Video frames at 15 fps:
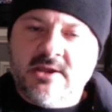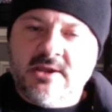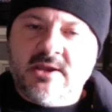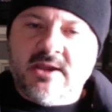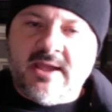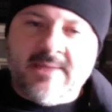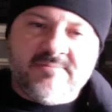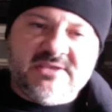
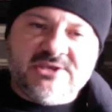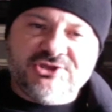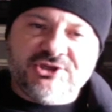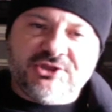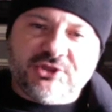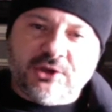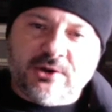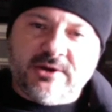MTG
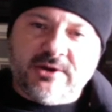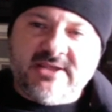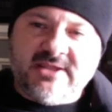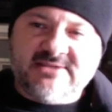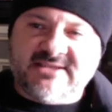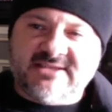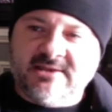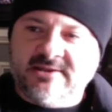
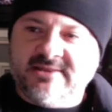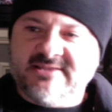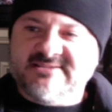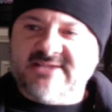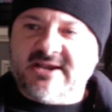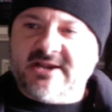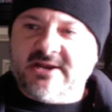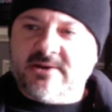30s killing the
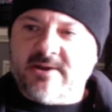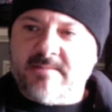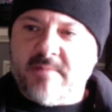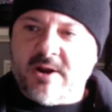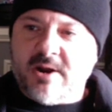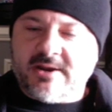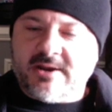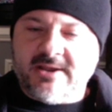secondary
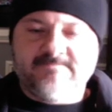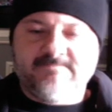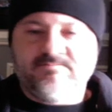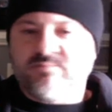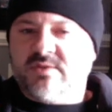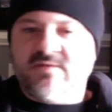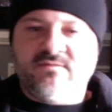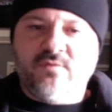market.
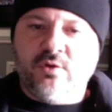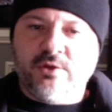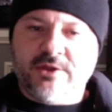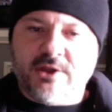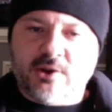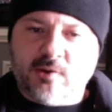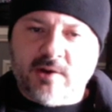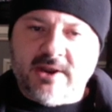Fully
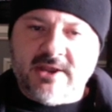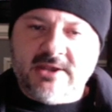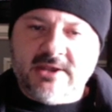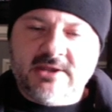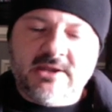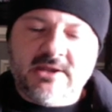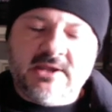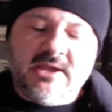agree.
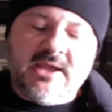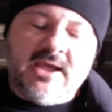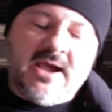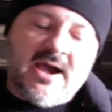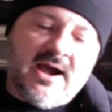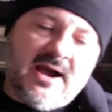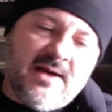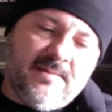
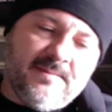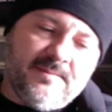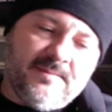But